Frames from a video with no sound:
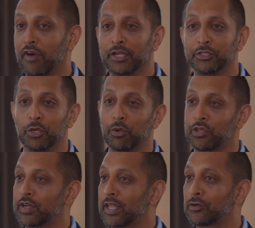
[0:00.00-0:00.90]
find 2 or
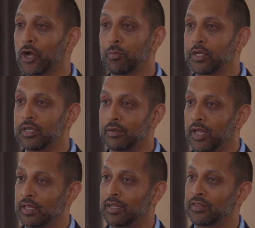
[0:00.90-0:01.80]
3 that are open,
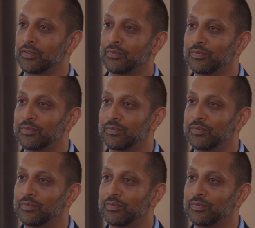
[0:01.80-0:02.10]
and then